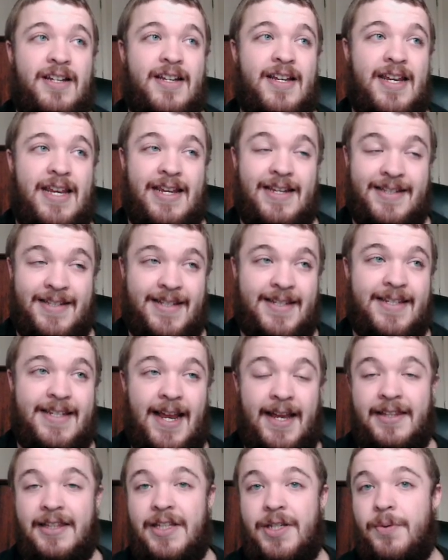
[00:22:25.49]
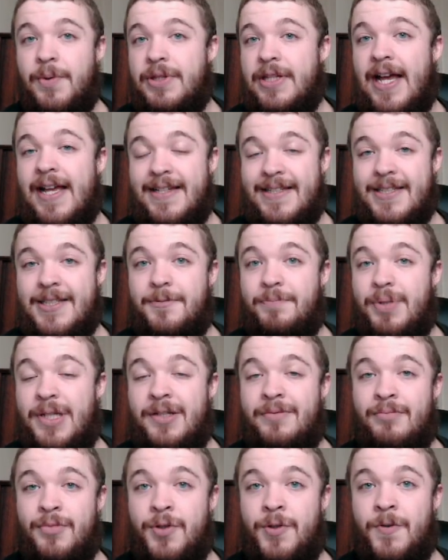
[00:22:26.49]
He is deadly with that
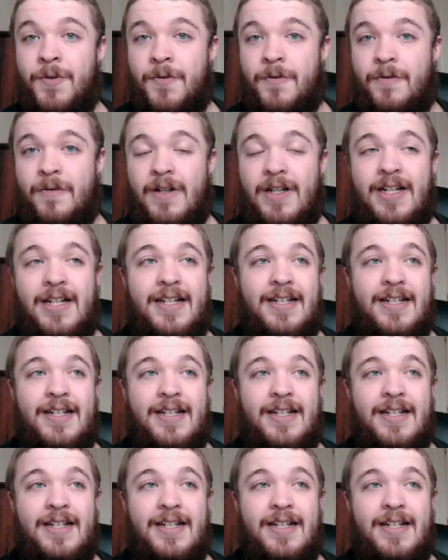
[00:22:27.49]
spin move.